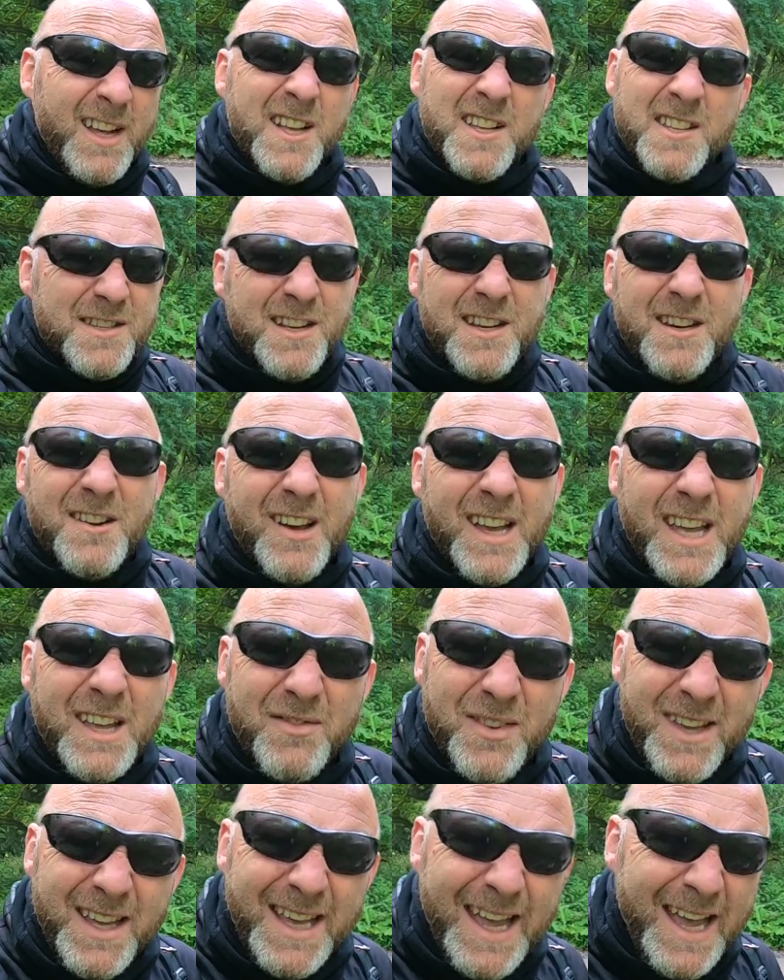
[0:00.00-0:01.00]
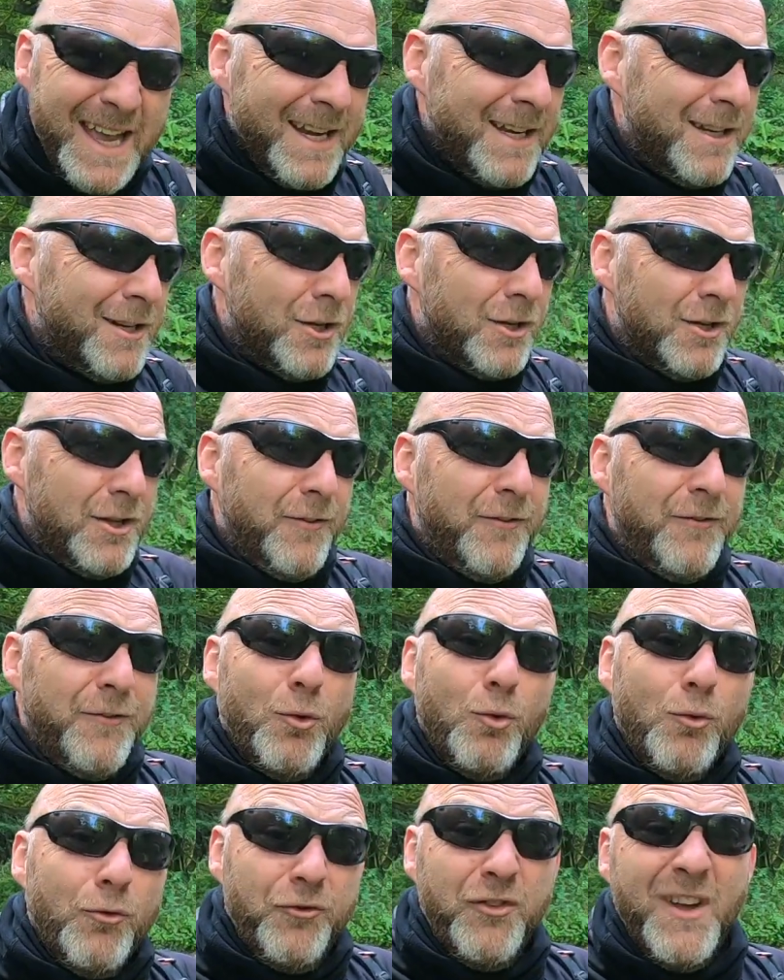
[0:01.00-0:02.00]
So you're not even getting the
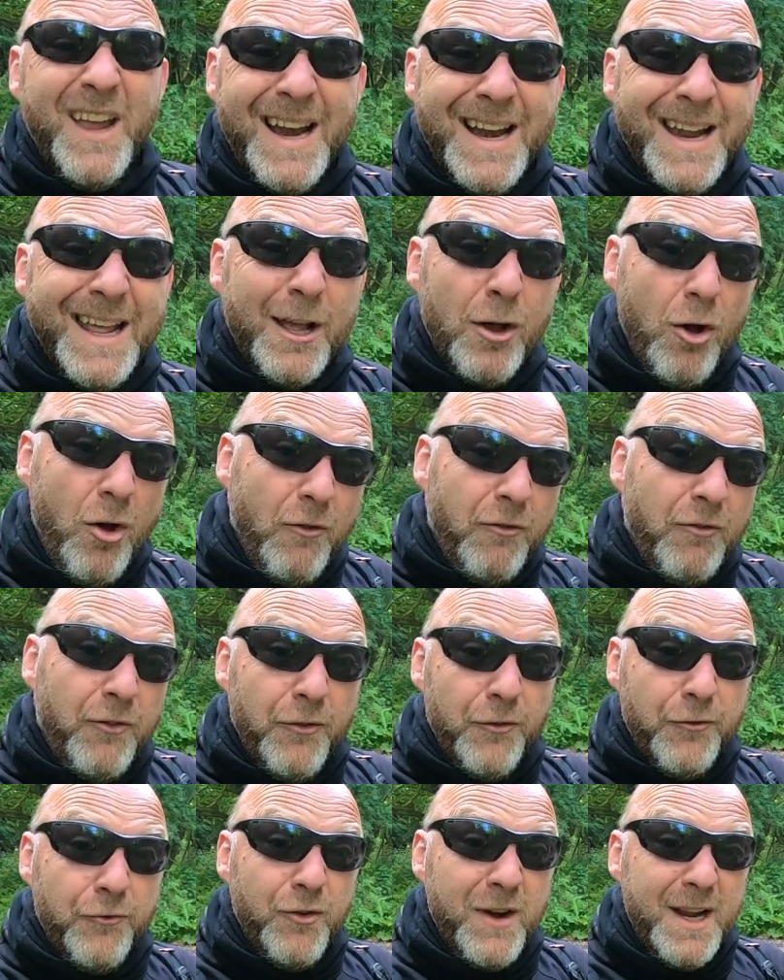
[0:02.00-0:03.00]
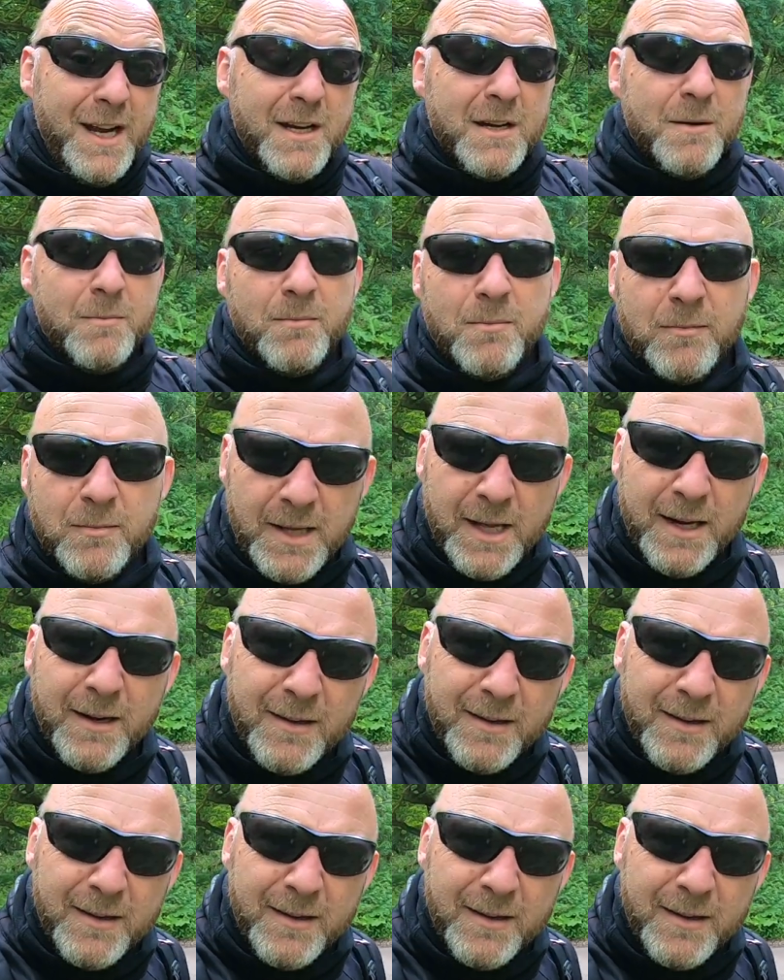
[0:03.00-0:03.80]
full feeling of freedom then,